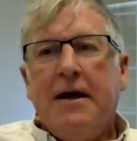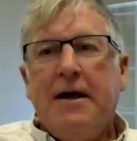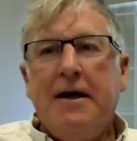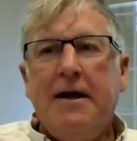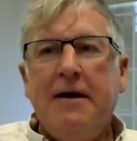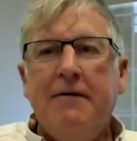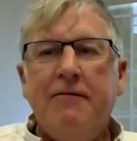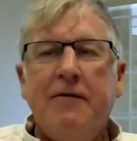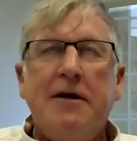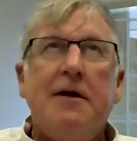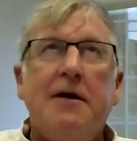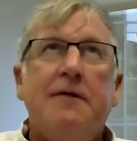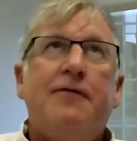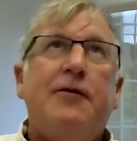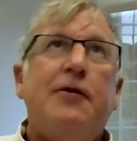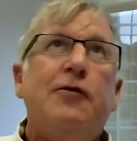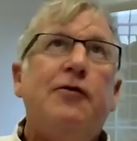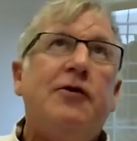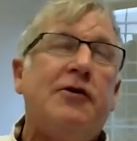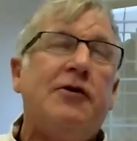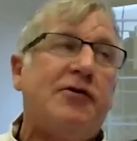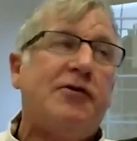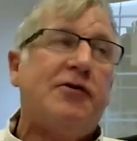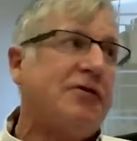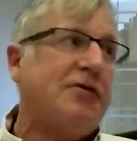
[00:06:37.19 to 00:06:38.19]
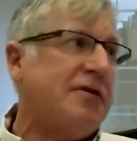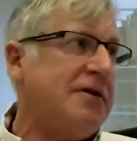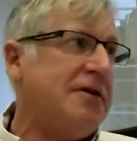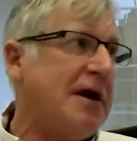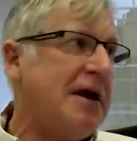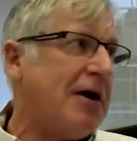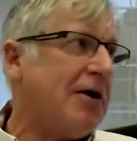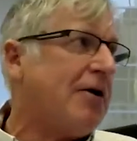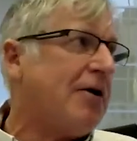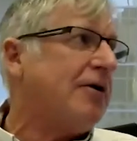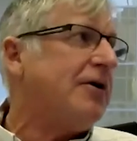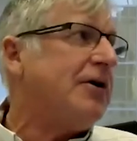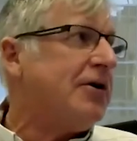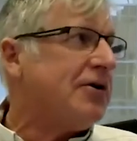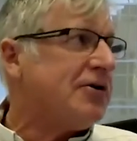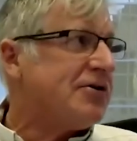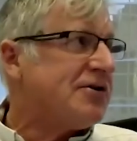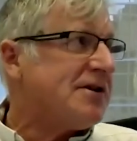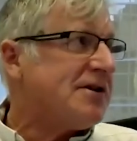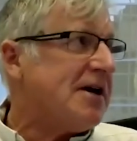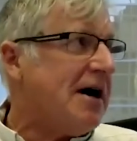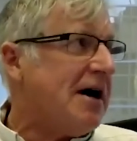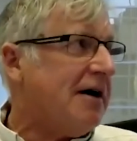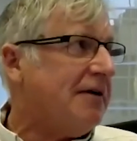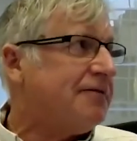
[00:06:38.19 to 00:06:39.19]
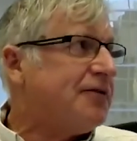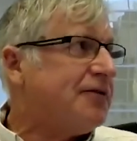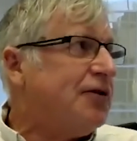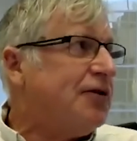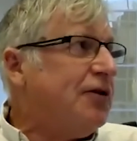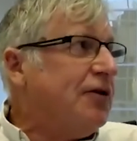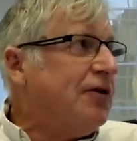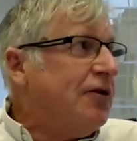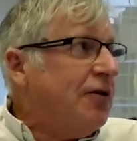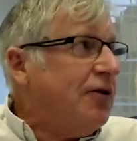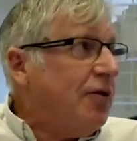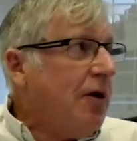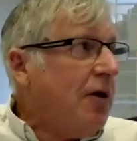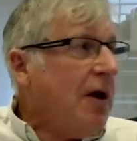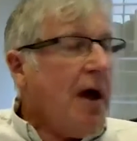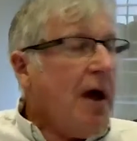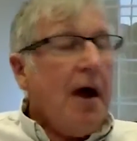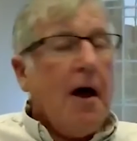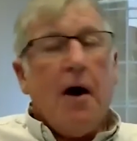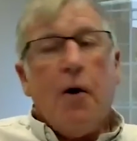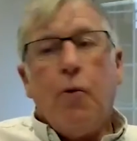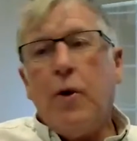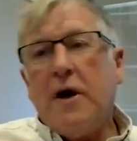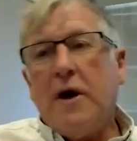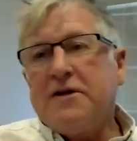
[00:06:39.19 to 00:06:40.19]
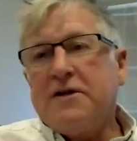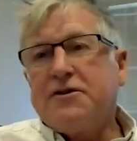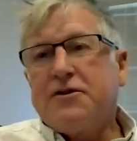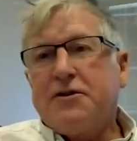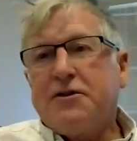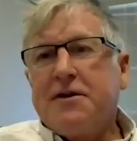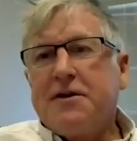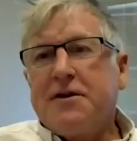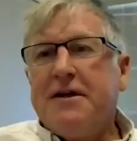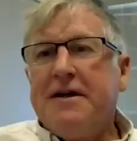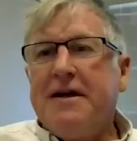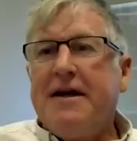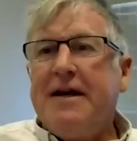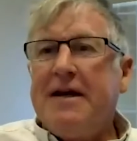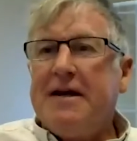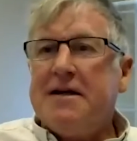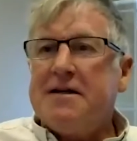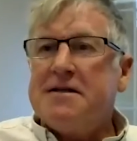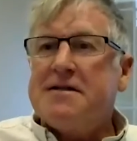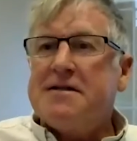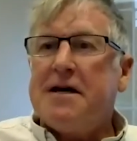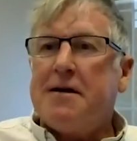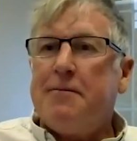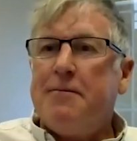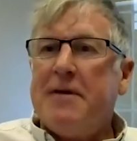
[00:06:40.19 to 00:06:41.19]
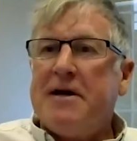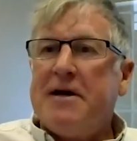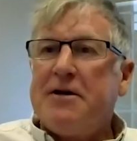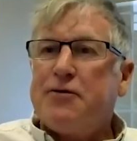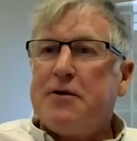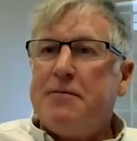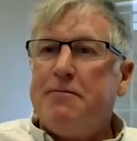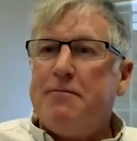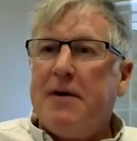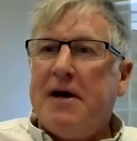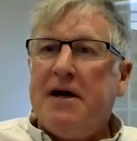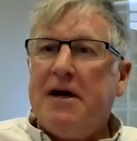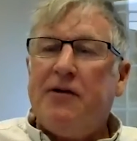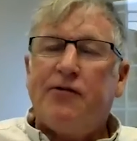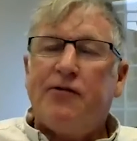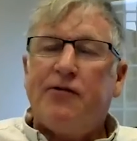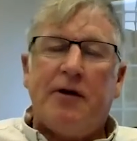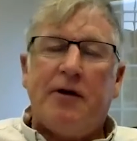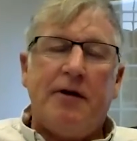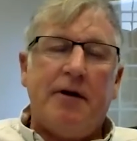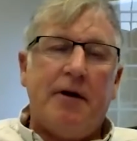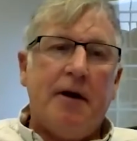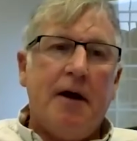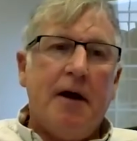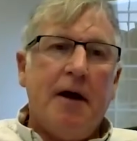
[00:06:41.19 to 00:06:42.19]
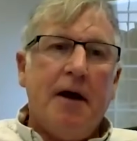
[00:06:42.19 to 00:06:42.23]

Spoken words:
Even if you just narrow yourself to Western Canadian Sedimentary Basin,